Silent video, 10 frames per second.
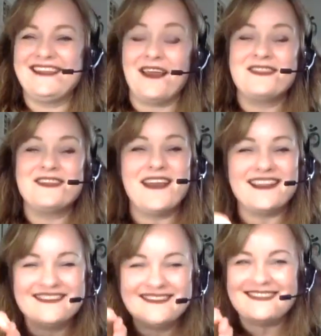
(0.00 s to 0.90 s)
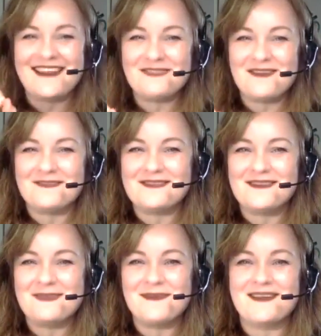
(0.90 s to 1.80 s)
I think you just have to have a
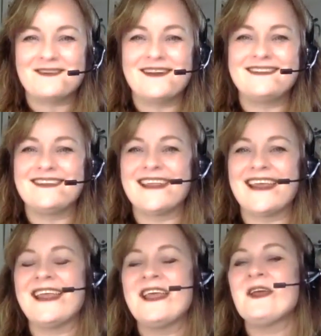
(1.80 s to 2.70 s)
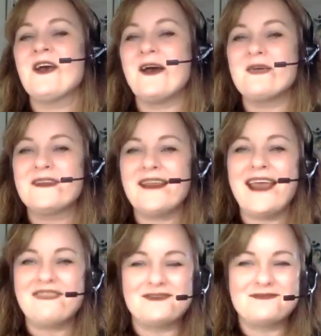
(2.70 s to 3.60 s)
slight bit of crazy there. I'm going to
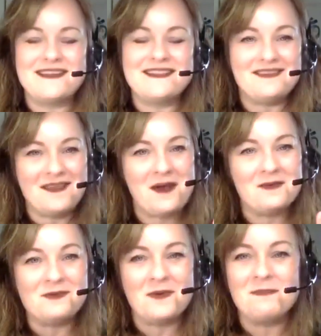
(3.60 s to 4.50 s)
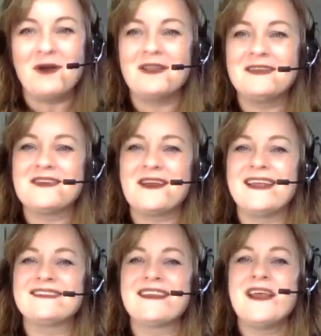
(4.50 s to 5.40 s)
have to read this out, so I
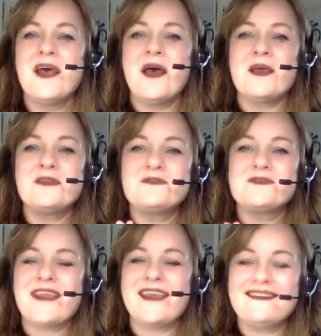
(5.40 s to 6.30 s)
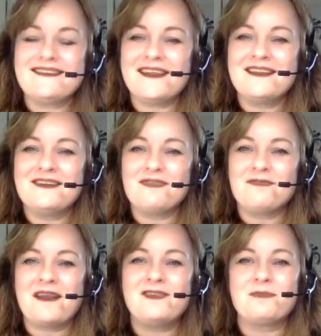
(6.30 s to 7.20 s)
apologize. You shared in
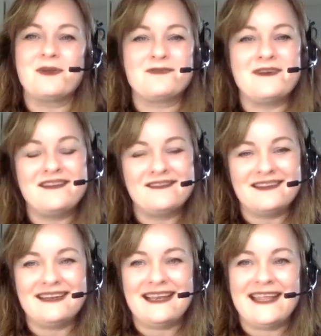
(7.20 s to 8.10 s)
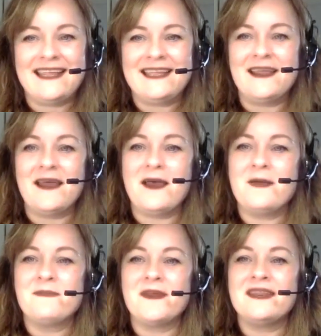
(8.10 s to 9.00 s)
Facebook recently
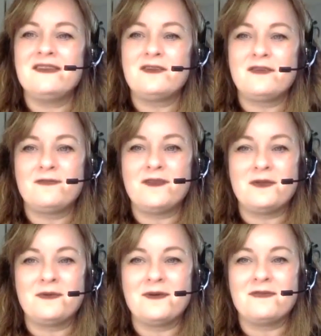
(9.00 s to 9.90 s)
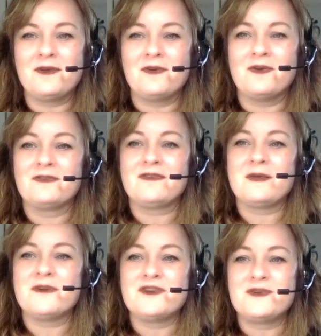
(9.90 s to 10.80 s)
an interview of yours
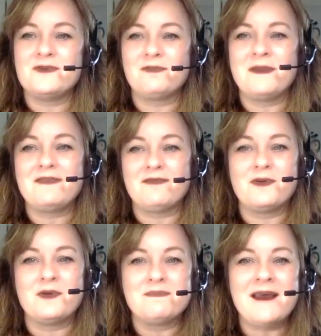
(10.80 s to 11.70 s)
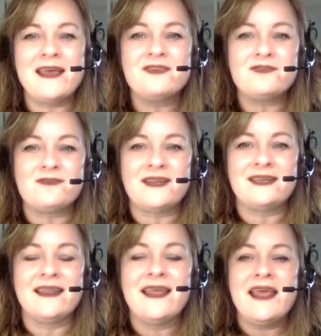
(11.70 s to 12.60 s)
in which you speak fluent
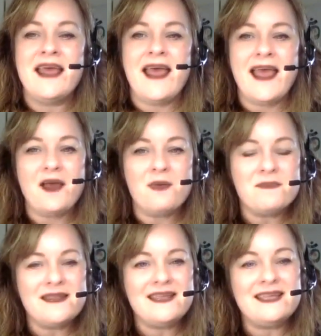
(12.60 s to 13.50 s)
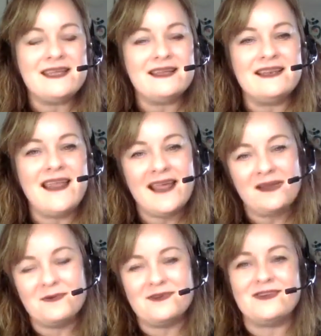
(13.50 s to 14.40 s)
Mandarin. How many
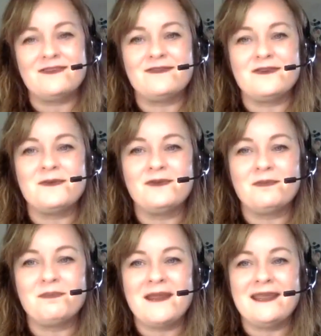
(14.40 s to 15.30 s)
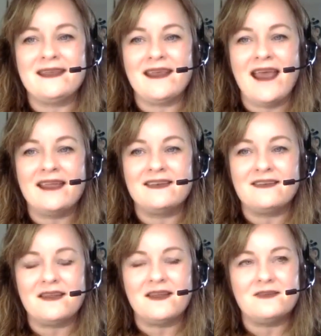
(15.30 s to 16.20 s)
languages do you speak,
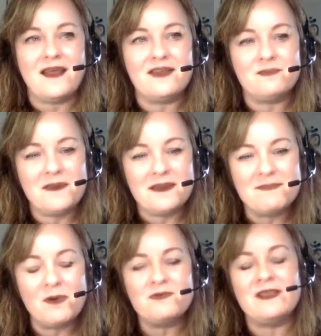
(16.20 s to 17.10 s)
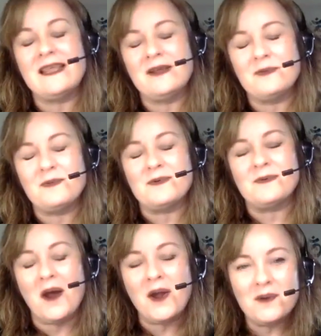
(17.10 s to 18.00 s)
and has being
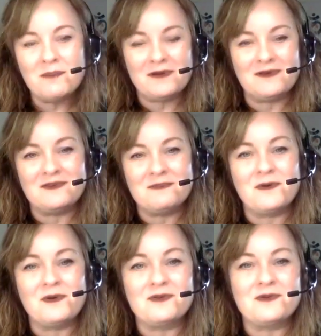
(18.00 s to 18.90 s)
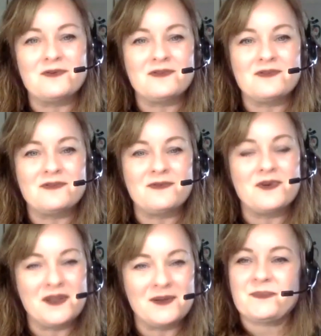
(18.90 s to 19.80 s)
multilingual opened more doors for you?